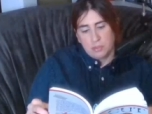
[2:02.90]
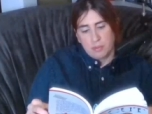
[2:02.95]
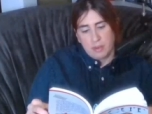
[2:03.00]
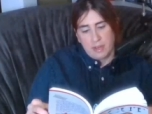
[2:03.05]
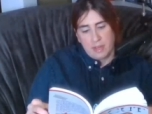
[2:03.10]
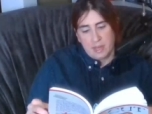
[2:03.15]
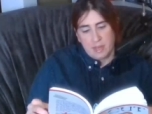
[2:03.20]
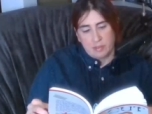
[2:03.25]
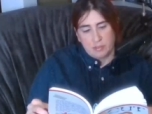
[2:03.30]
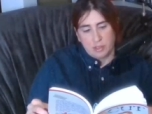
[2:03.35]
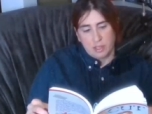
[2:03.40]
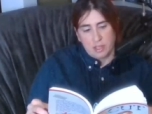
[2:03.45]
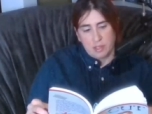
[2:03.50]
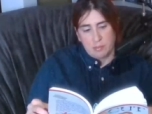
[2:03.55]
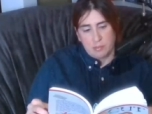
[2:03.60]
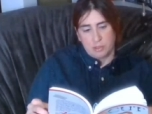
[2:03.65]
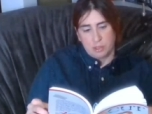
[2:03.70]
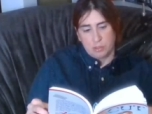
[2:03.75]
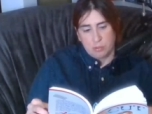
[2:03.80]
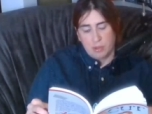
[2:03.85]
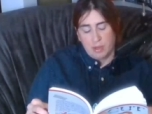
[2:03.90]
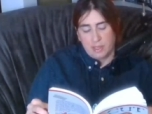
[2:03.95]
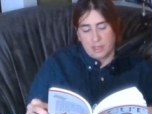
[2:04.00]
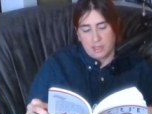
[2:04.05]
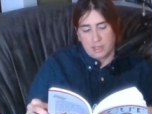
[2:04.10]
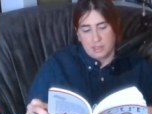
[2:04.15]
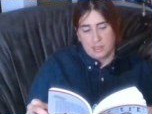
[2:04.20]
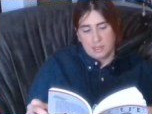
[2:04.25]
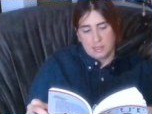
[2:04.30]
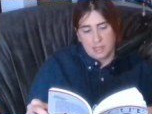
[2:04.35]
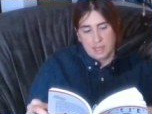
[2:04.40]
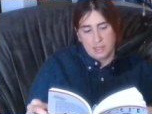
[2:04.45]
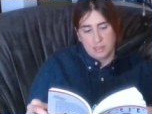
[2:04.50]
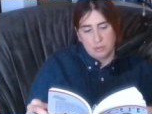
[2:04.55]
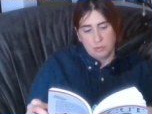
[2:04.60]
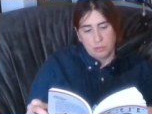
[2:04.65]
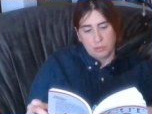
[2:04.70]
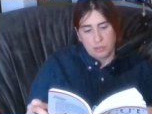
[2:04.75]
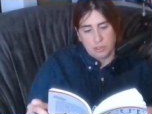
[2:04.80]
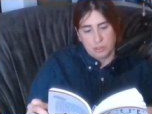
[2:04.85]
ran after him and swatted his
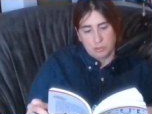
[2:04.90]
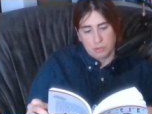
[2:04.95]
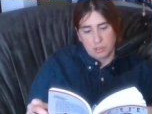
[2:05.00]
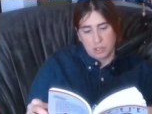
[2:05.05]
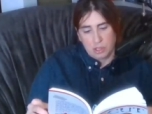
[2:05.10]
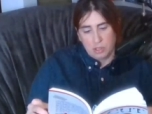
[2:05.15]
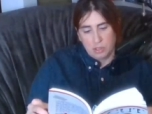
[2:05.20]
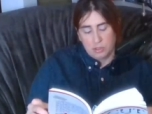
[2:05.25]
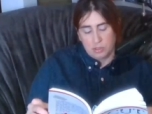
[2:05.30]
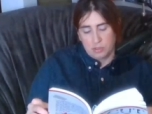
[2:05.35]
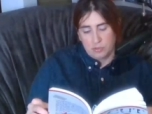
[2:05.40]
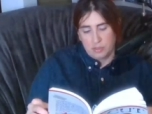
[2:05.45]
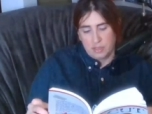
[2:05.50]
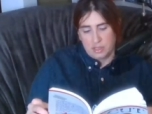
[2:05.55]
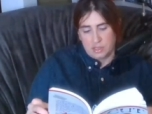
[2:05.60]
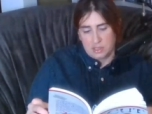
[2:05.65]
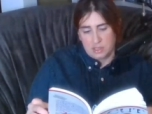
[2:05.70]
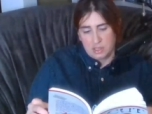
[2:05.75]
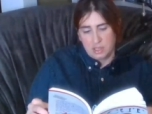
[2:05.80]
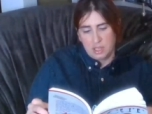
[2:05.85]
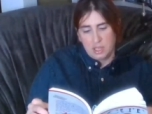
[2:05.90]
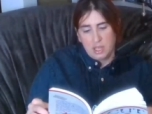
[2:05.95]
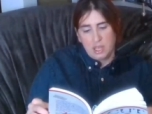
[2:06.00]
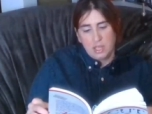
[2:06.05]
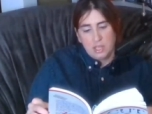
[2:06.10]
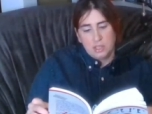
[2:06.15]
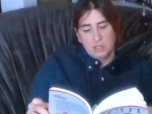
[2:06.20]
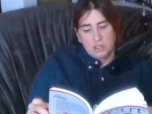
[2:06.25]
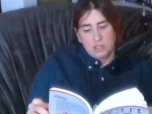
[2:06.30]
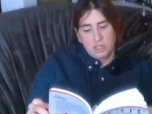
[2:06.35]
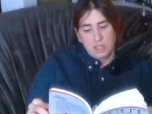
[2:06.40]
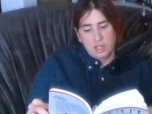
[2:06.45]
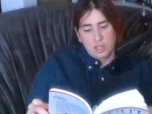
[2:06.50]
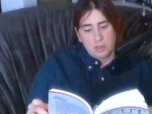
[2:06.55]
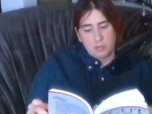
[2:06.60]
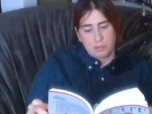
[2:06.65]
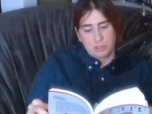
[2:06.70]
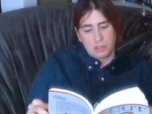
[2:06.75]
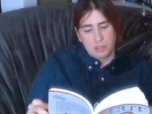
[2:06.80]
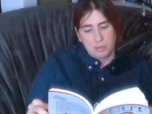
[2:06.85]
hindquarters with a closed fist. Shut
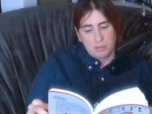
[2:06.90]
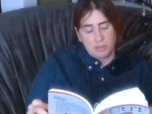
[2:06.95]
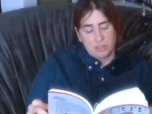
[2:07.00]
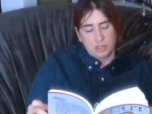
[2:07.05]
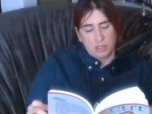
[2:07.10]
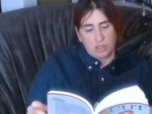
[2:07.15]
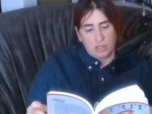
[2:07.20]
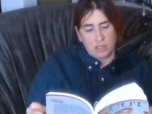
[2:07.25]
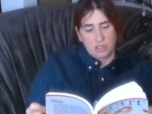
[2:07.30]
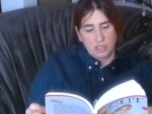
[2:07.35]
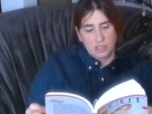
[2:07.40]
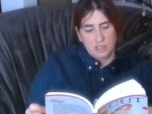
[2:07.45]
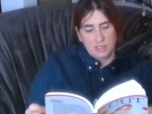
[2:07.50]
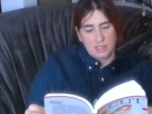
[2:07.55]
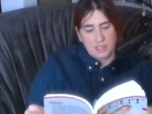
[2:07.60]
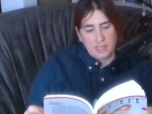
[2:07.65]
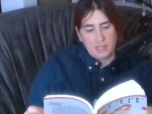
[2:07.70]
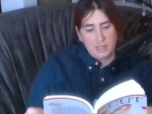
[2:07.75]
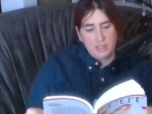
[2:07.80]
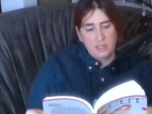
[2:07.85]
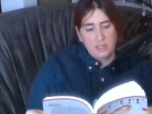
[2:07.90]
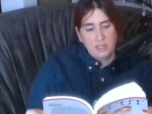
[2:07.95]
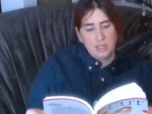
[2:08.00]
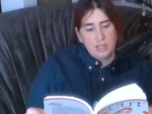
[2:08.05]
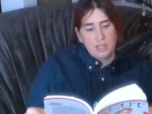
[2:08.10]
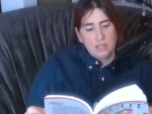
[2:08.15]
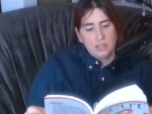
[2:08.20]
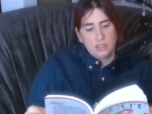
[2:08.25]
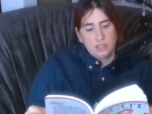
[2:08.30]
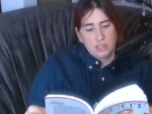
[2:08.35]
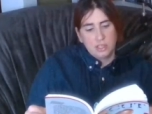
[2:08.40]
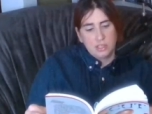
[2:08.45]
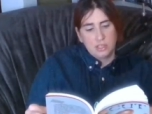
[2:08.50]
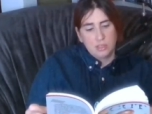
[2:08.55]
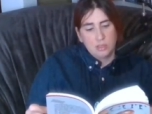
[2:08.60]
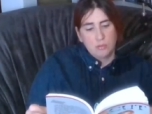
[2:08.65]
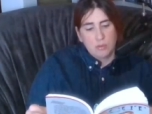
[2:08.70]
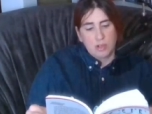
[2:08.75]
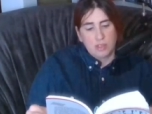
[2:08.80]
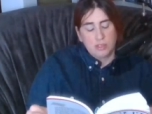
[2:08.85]
up, stupid dog, she said.
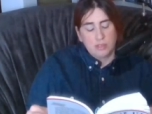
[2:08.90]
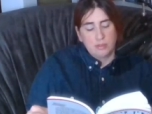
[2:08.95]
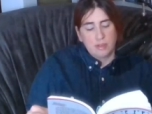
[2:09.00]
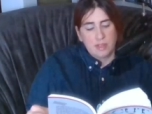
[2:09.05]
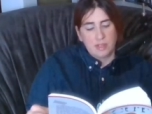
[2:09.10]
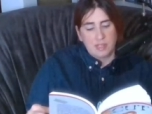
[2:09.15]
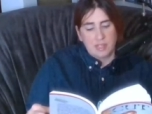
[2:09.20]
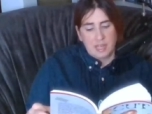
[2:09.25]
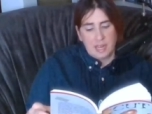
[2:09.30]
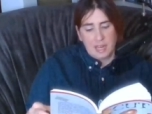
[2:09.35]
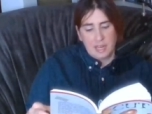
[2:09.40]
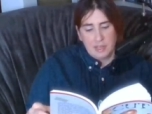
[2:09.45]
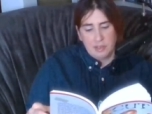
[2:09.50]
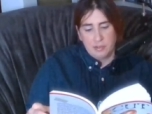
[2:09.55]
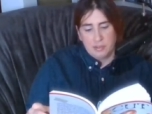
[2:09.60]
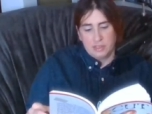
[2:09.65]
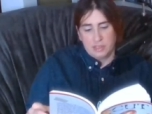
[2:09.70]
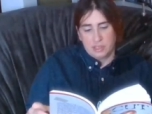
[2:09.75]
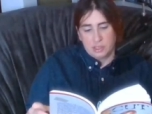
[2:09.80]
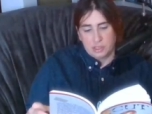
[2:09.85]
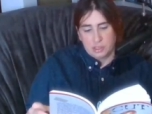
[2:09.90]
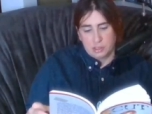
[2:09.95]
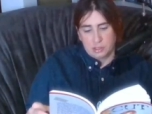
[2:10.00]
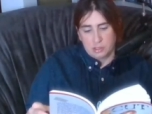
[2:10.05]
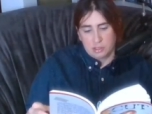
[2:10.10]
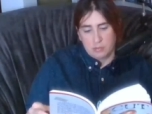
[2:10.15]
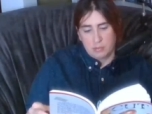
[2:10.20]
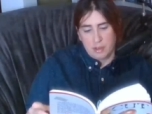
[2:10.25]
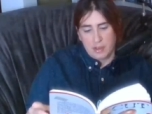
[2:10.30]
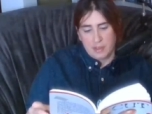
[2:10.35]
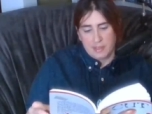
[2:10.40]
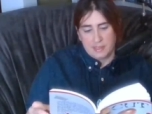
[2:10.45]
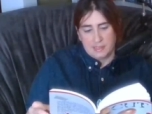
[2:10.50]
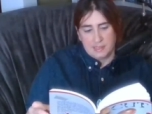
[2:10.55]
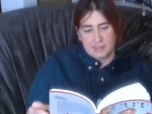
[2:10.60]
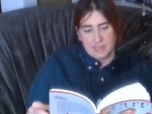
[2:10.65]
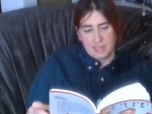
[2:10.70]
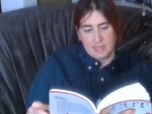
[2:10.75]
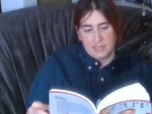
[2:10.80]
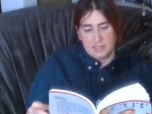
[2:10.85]
Chester walked around in angry circles, baring his
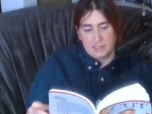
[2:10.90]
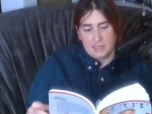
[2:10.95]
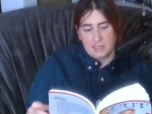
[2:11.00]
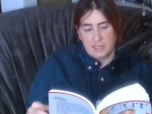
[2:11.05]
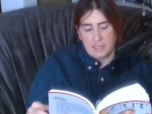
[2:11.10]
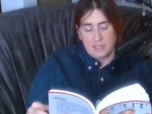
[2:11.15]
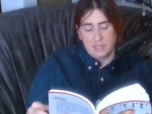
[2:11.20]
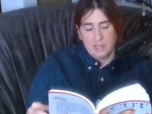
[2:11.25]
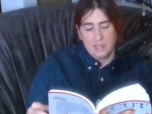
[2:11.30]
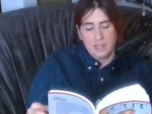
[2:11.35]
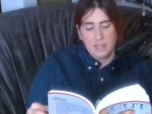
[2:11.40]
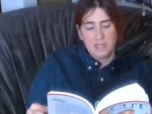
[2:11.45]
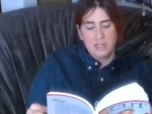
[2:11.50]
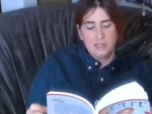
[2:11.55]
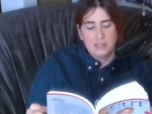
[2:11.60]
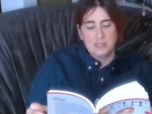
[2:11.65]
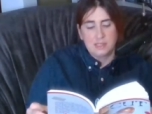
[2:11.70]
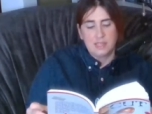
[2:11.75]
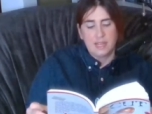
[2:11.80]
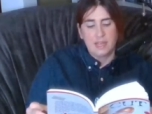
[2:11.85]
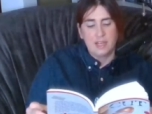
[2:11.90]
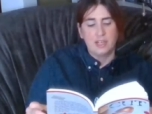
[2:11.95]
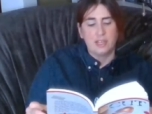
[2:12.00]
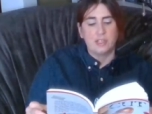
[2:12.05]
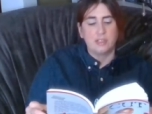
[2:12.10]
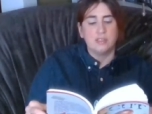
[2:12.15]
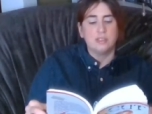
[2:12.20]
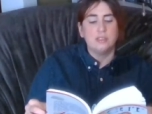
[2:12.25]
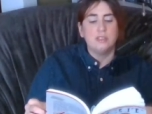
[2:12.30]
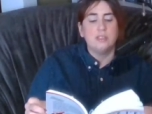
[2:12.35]
tiny teeth. Nothing's there.